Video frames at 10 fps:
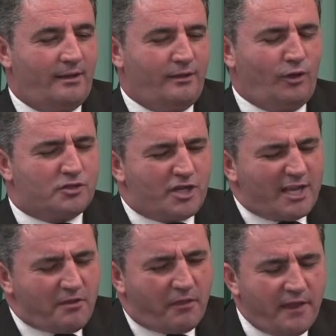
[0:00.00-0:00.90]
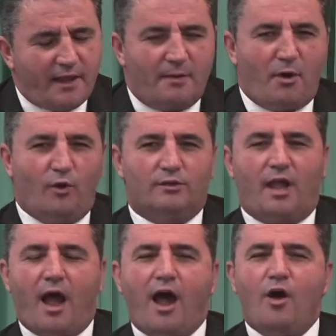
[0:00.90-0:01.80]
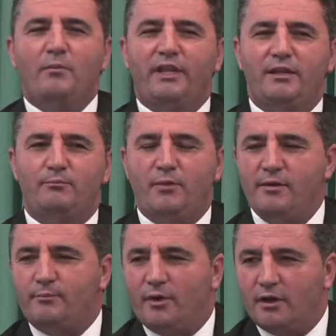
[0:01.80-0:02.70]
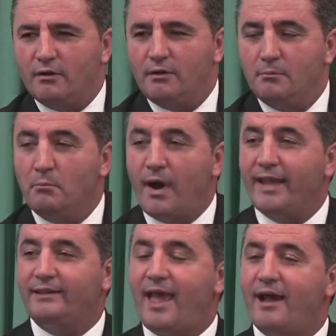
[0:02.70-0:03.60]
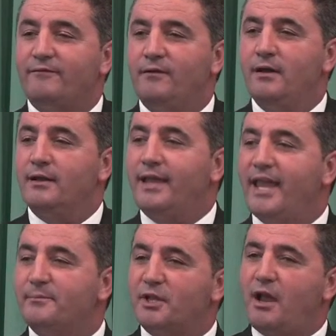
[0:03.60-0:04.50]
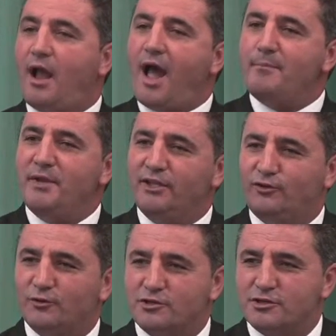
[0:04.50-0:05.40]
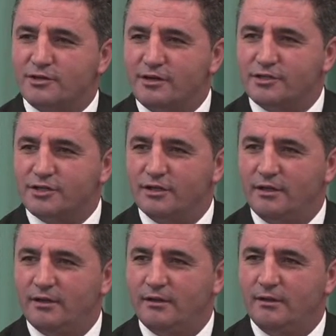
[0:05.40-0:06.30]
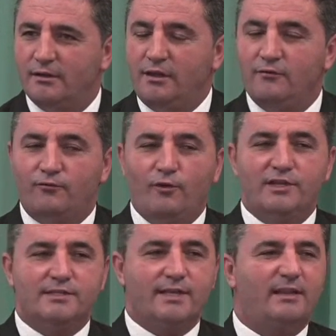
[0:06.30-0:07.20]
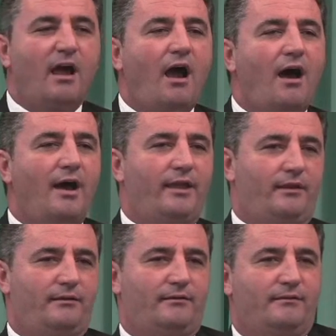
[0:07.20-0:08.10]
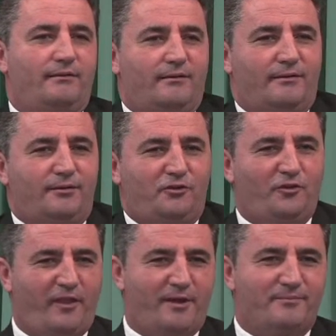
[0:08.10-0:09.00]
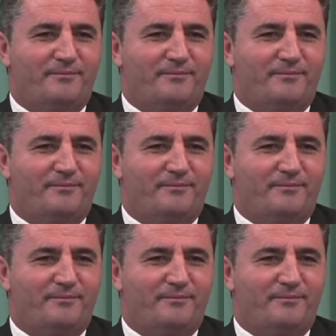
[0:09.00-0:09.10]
You know, just think about how many people might have kept coming to church if we said hi to them.